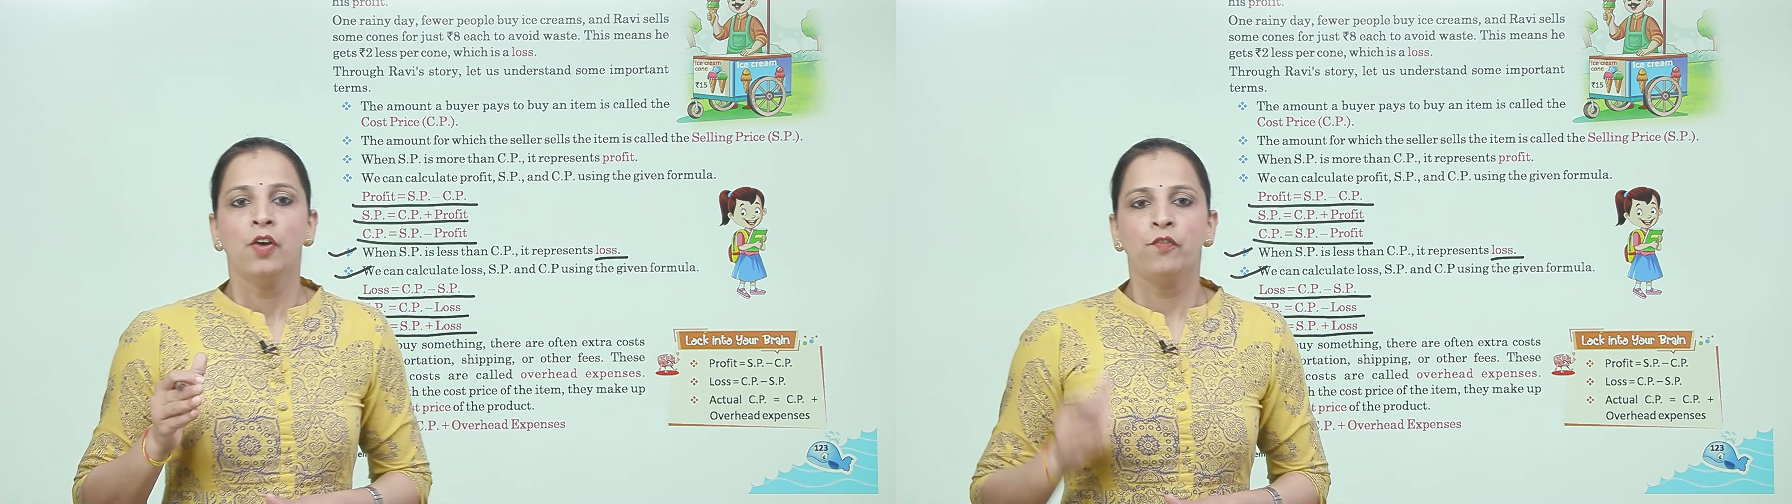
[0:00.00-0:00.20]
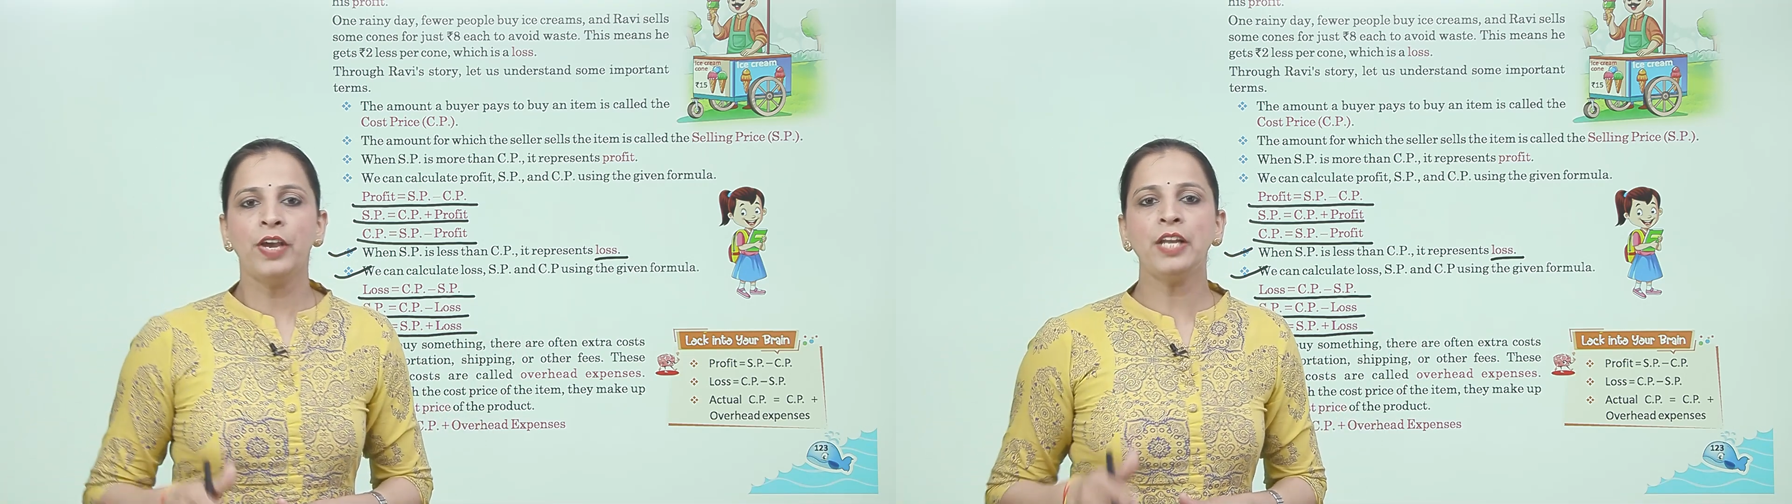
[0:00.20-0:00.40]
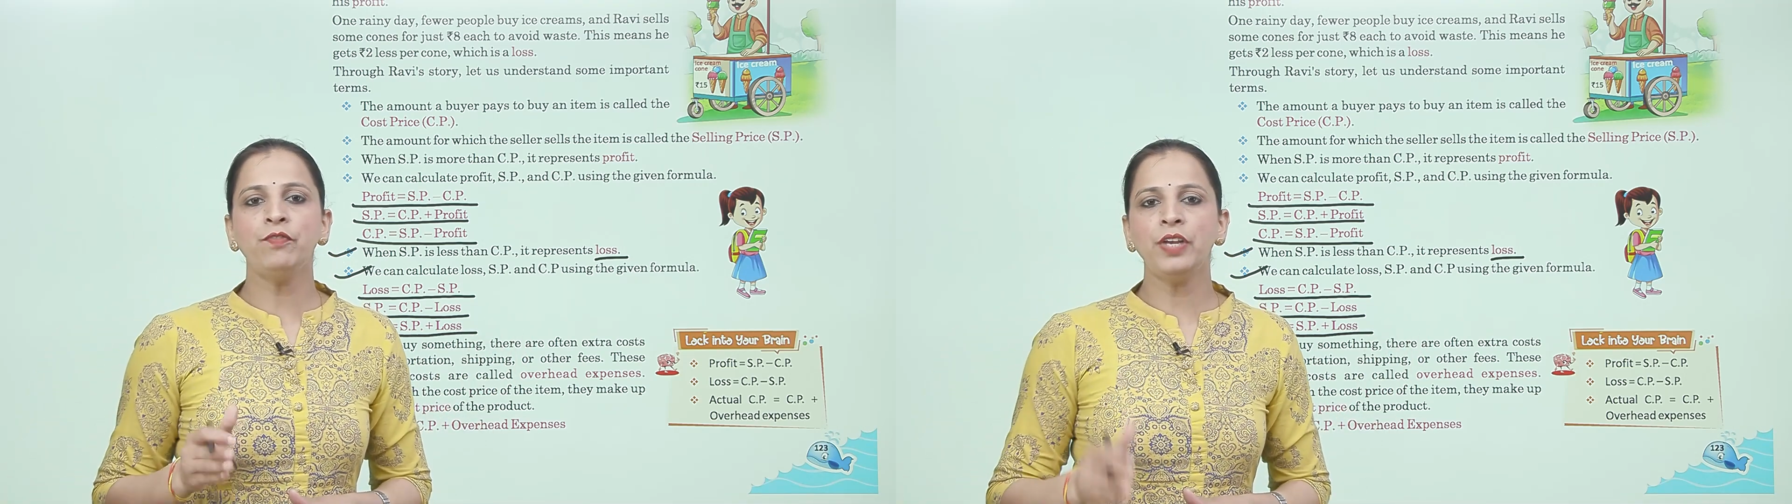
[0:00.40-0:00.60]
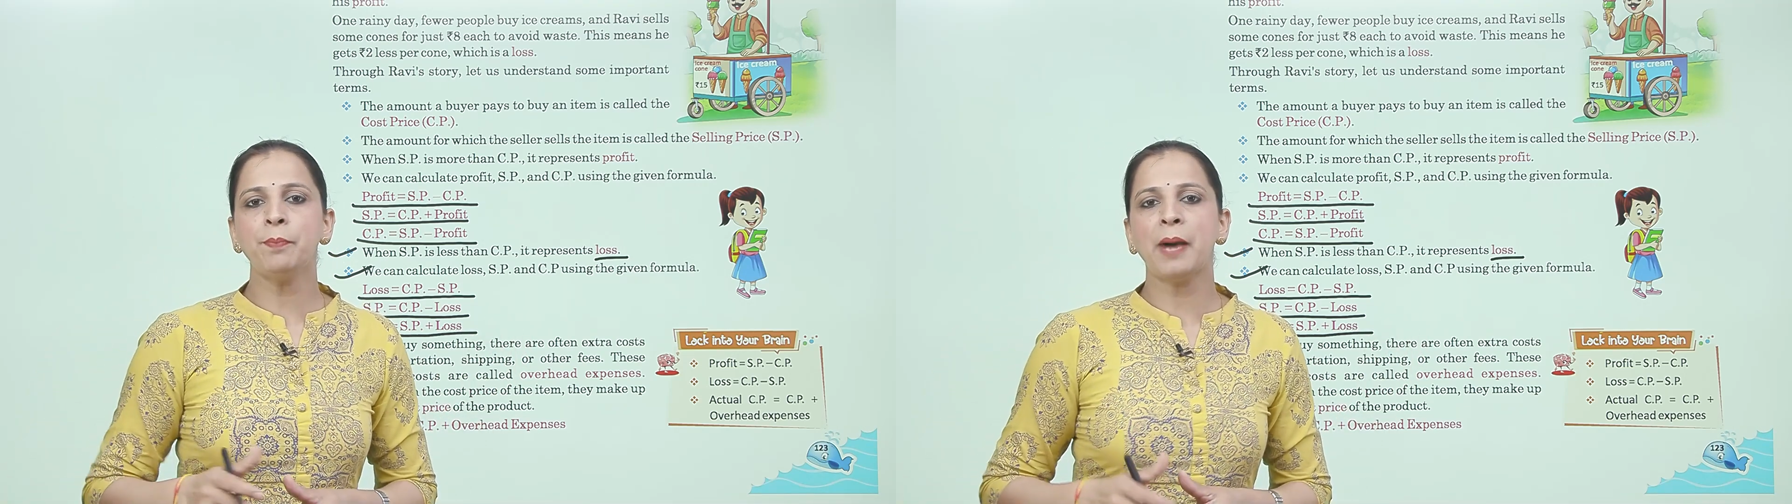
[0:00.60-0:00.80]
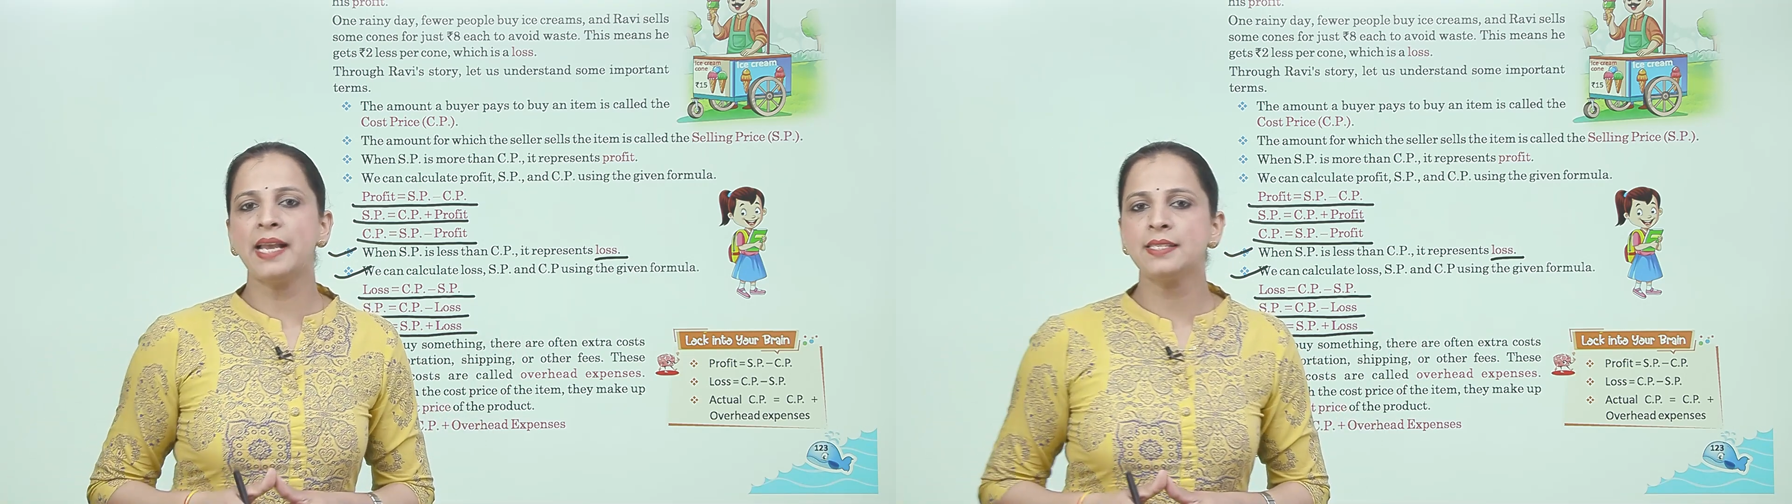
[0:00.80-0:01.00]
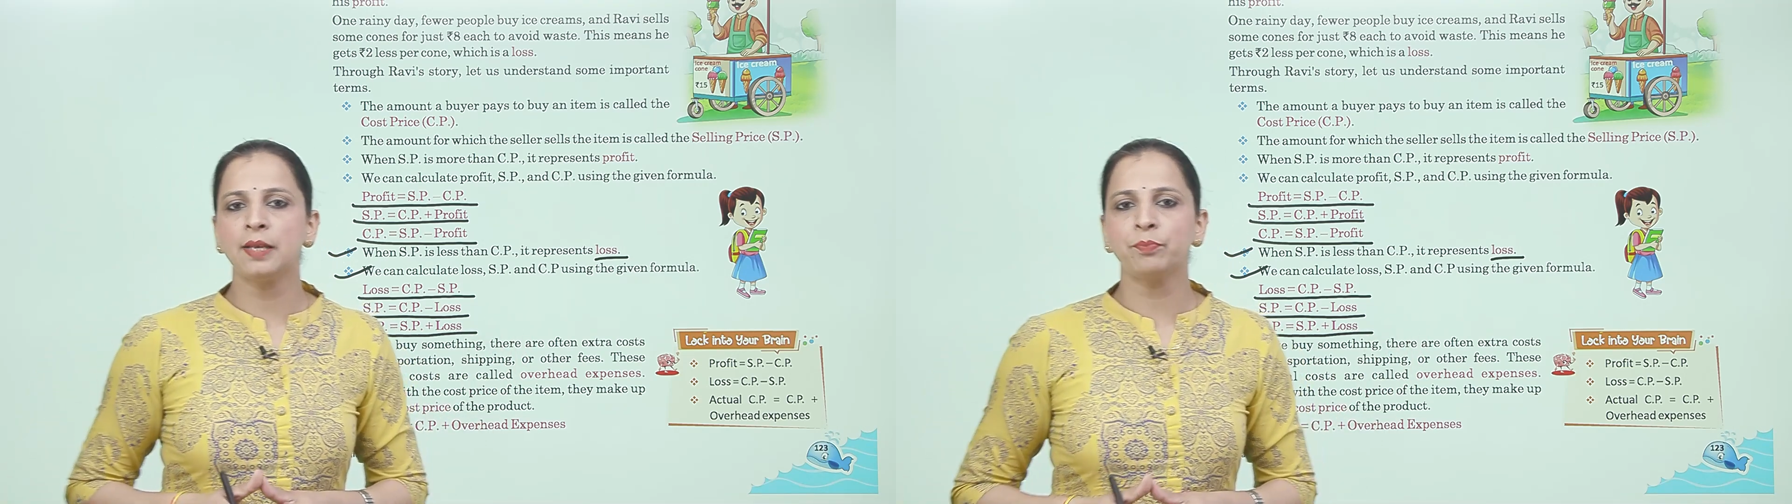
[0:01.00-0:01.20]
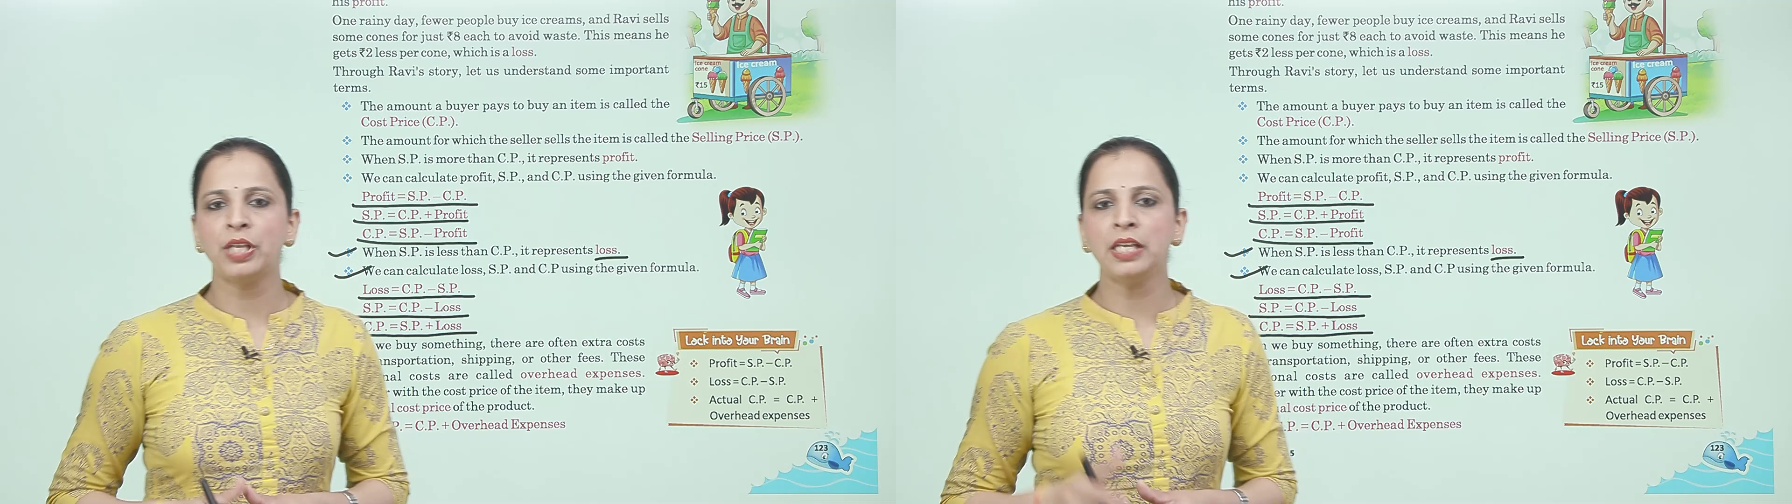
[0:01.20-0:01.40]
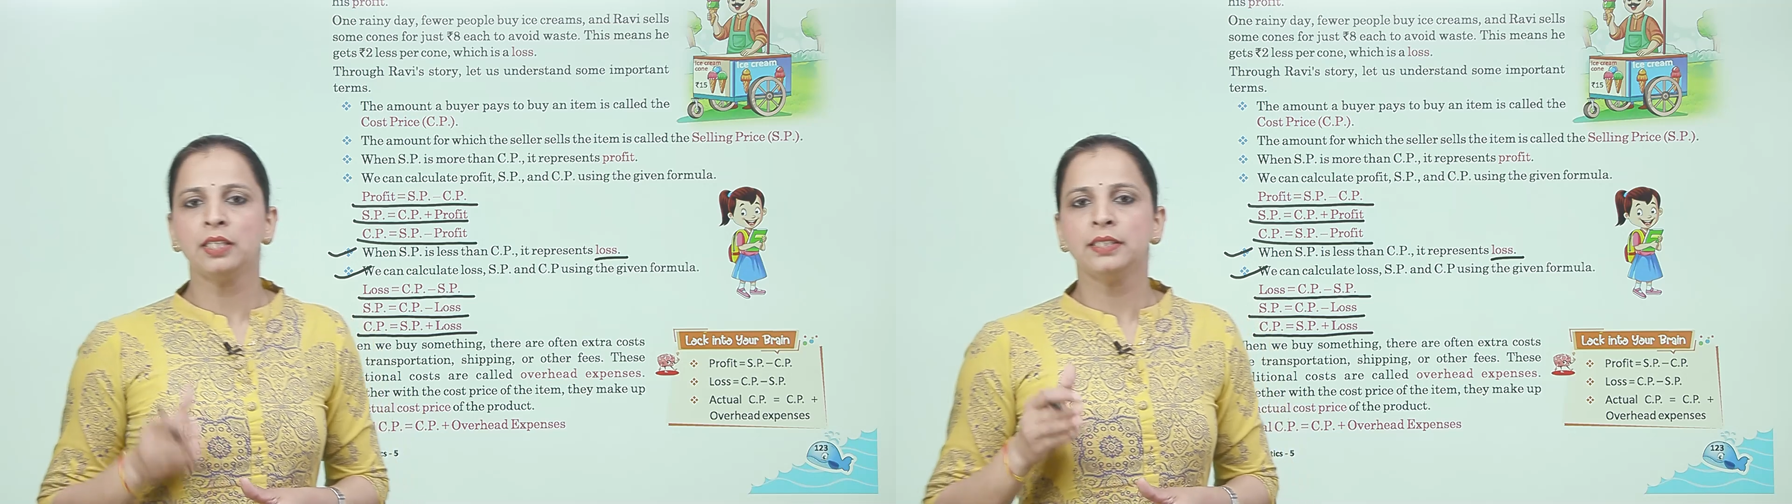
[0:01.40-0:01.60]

When we buy something,